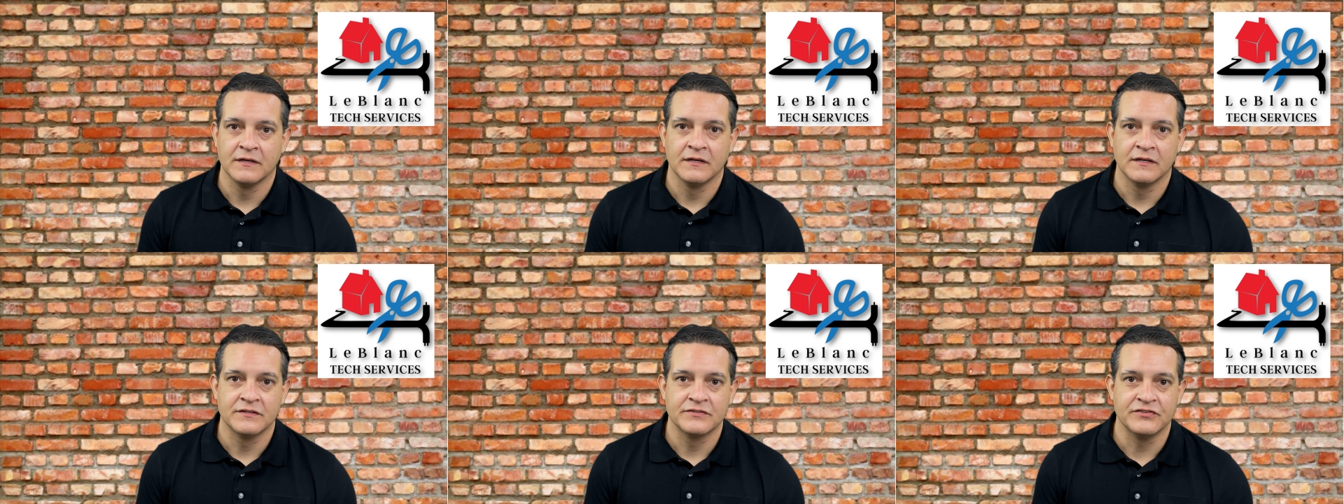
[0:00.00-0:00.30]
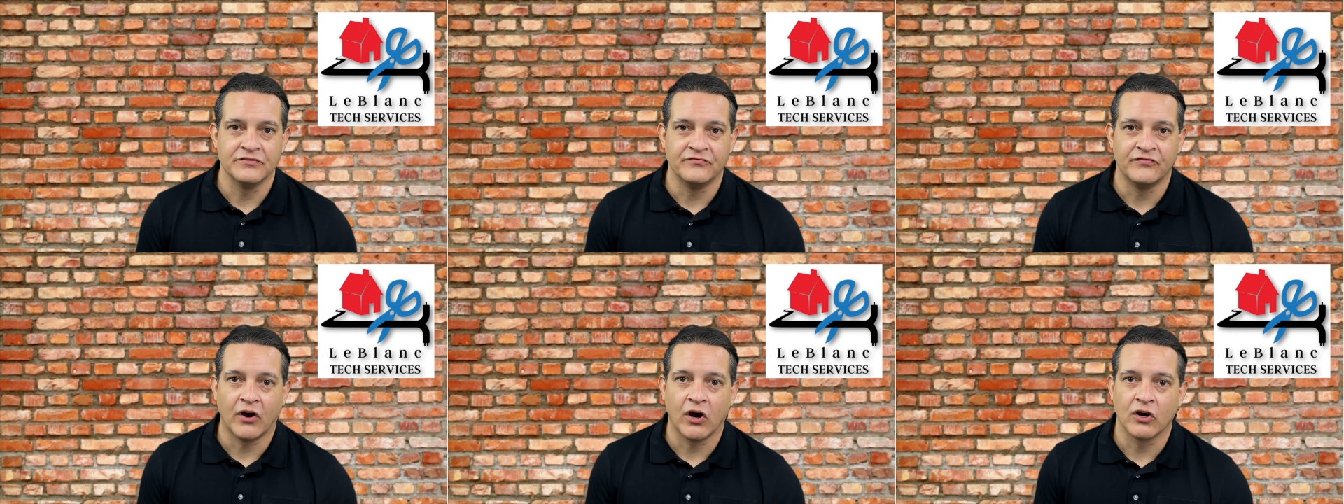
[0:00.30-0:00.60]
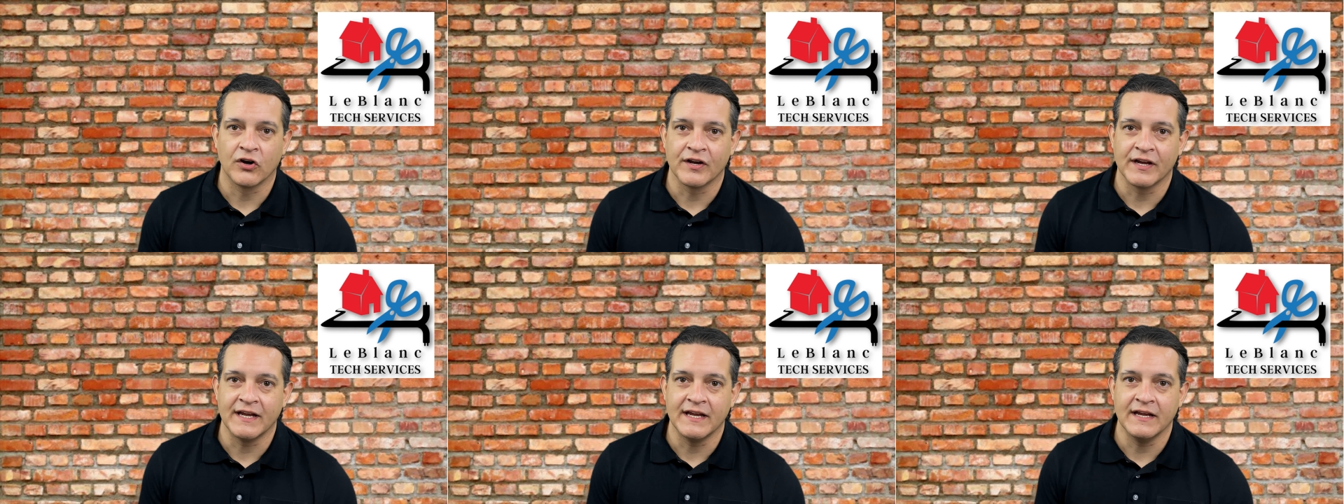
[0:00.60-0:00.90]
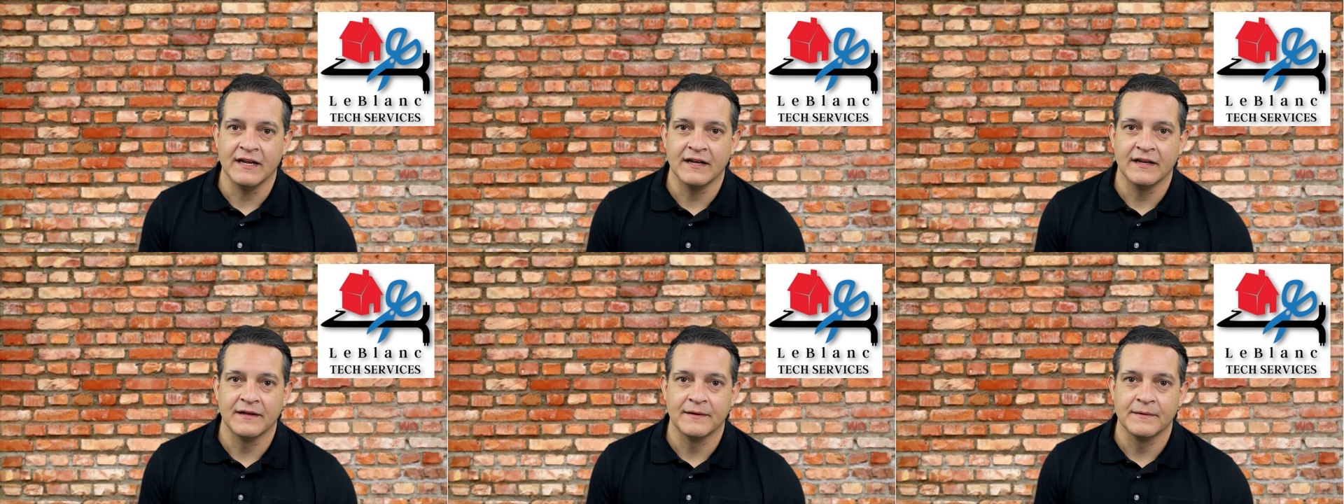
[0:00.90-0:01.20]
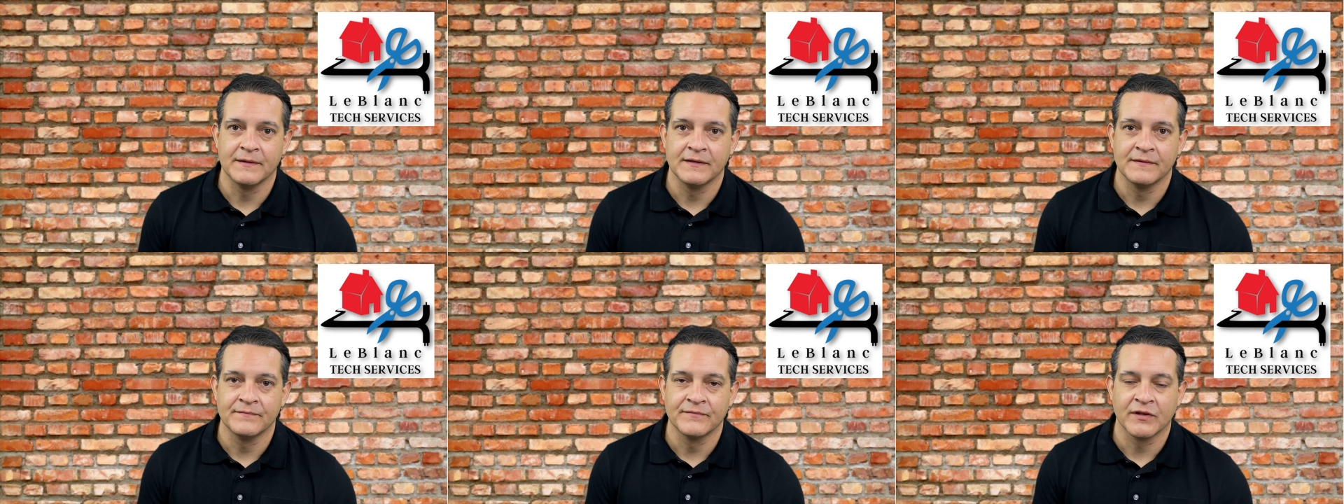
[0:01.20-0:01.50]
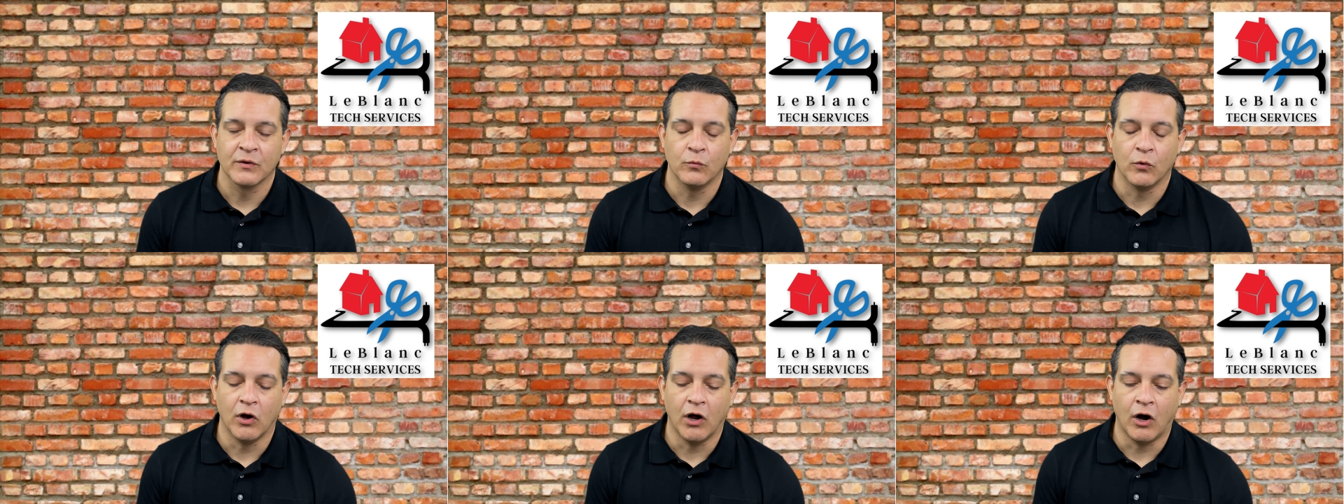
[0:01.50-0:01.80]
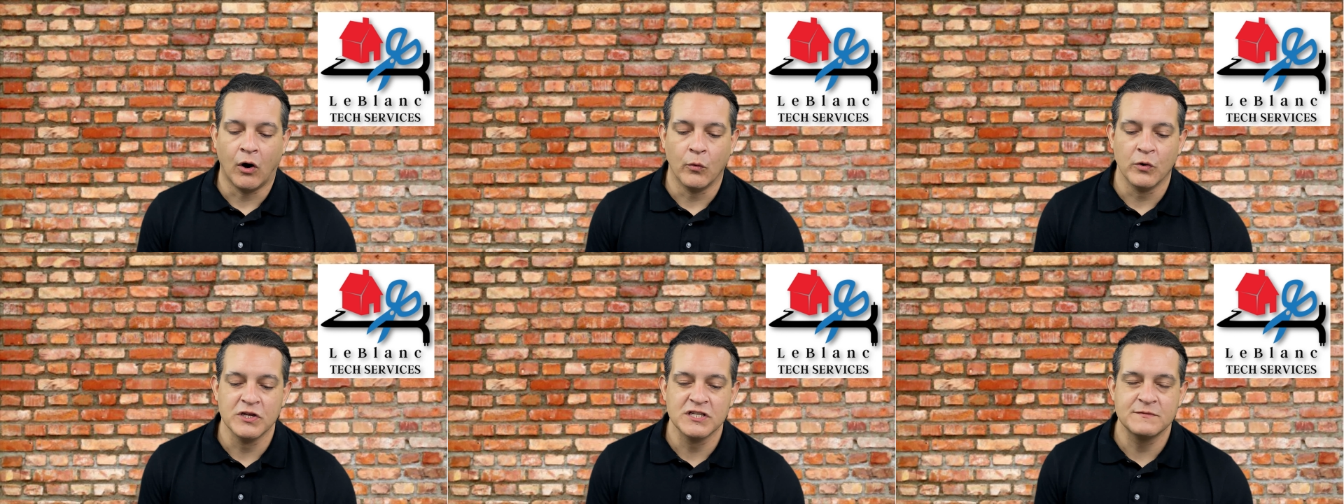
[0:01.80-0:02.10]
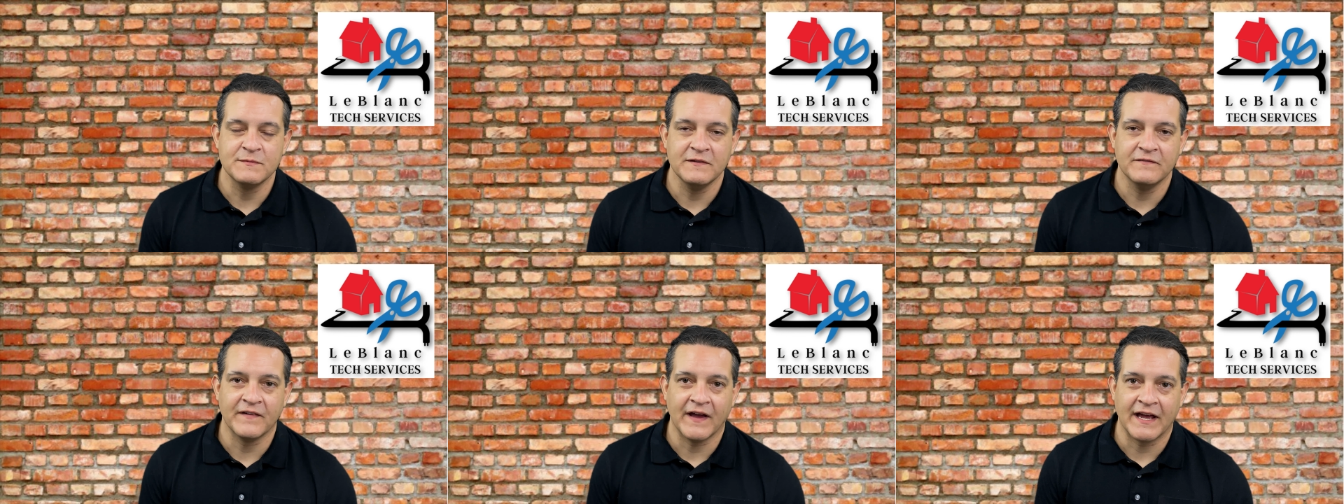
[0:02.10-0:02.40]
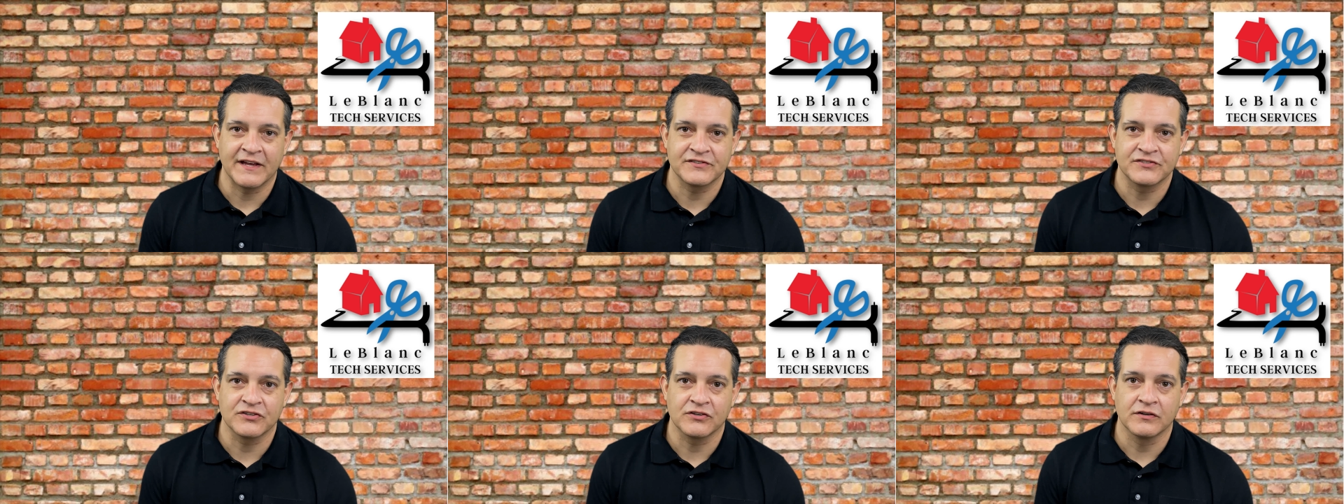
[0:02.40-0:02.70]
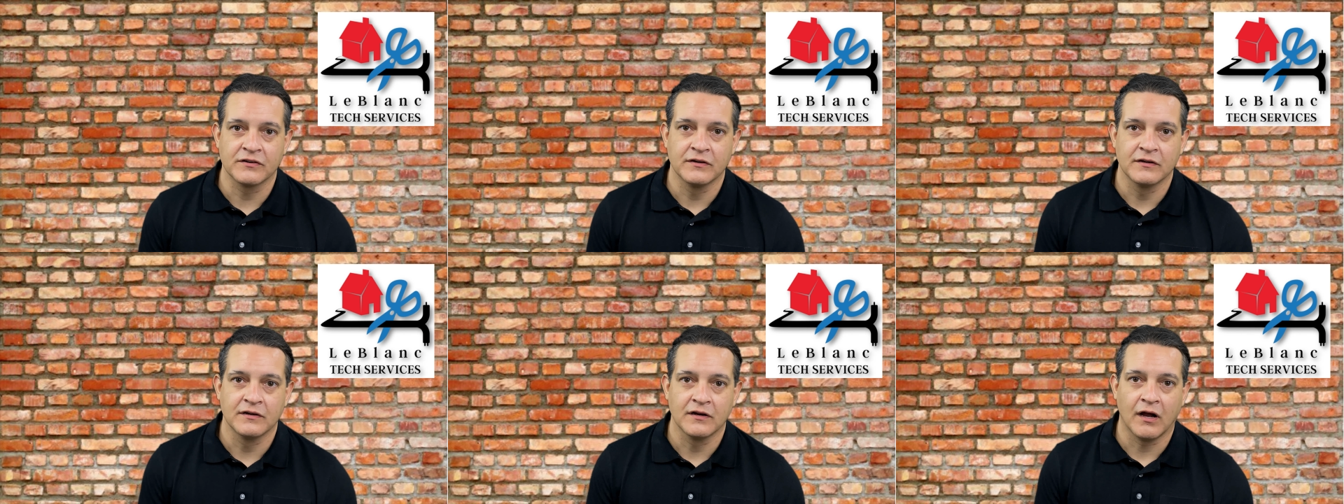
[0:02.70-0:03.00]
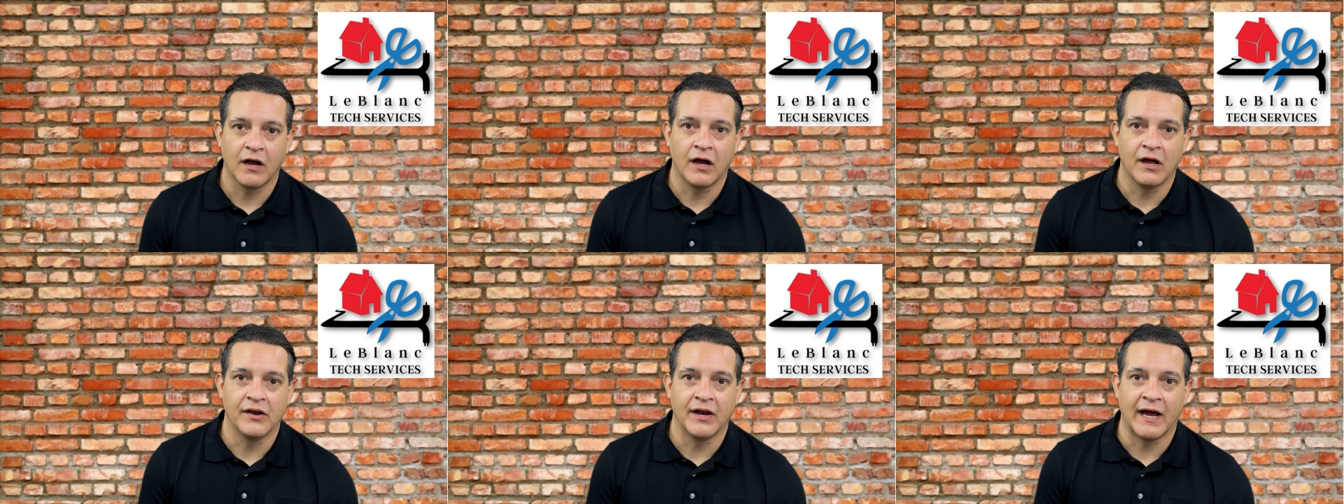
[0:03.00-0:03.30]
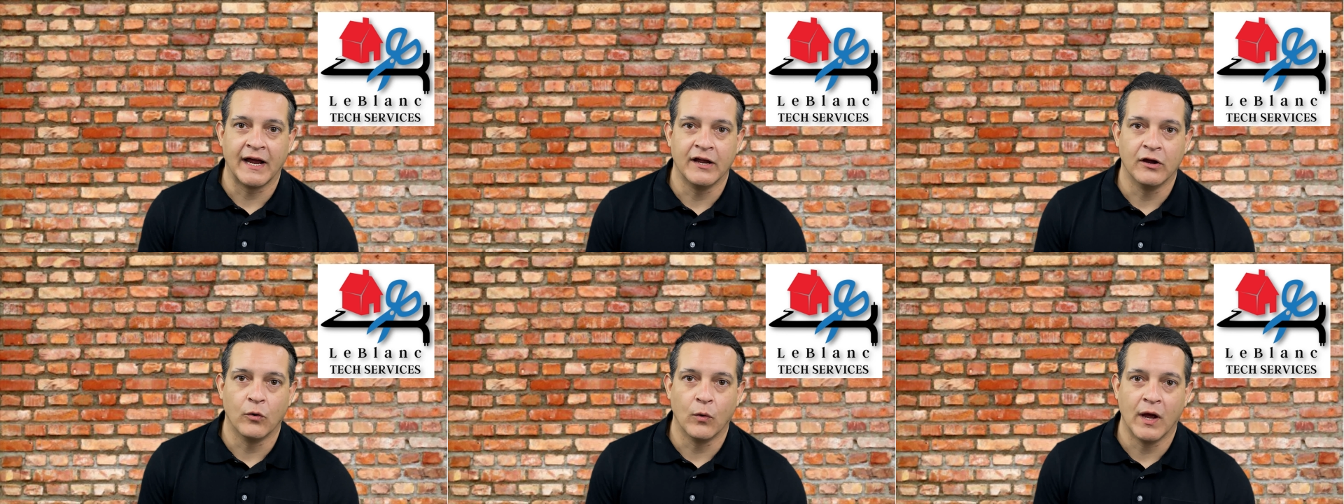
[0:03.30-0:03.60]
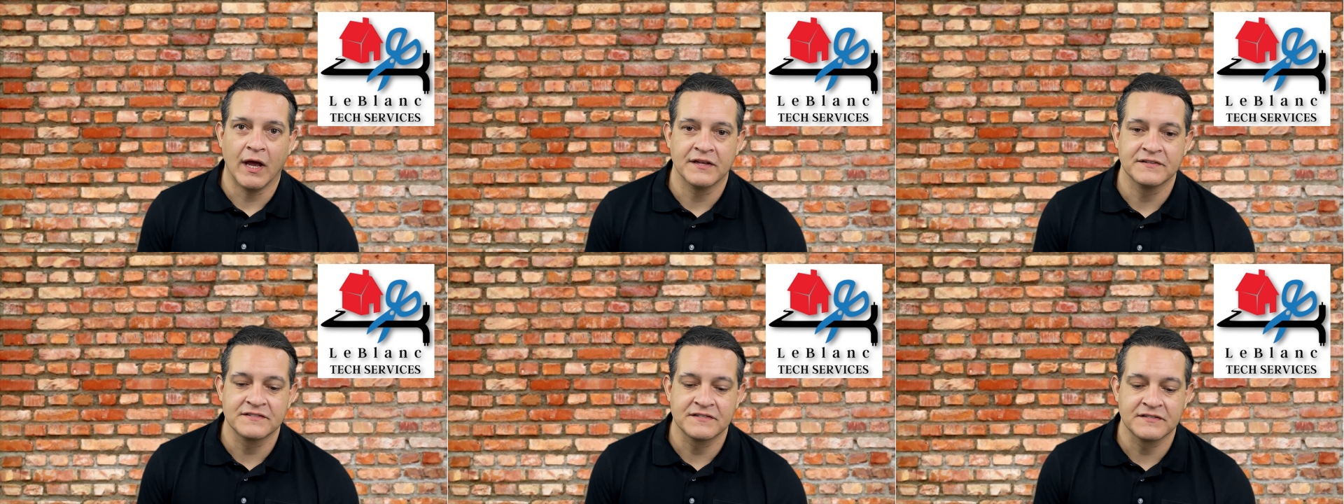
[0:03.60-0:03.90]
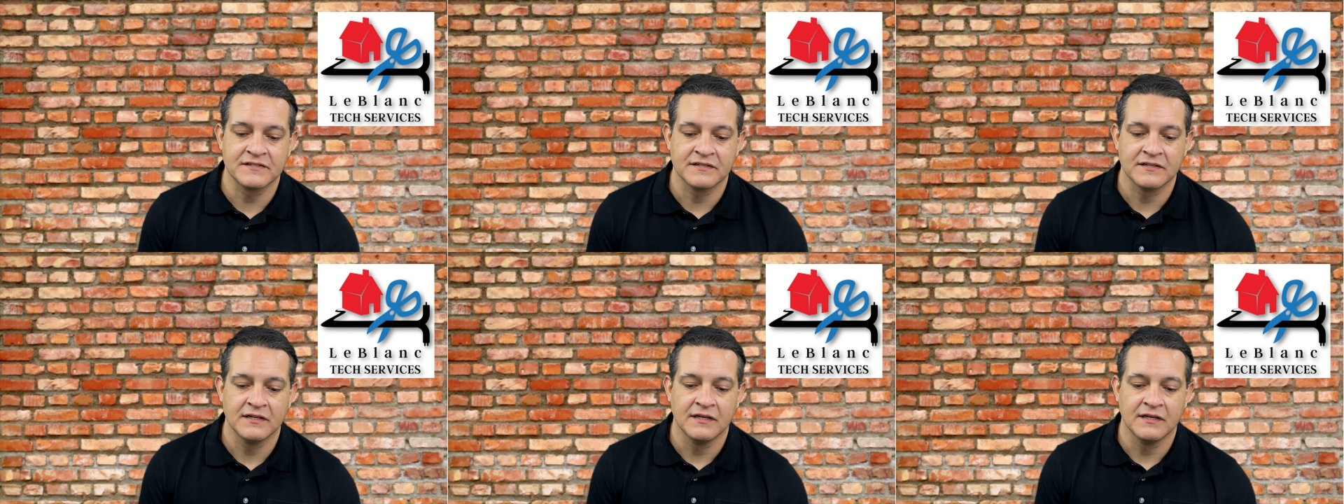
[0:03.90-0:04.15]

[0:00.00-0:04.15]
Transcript: Safari will always be faster on iOS.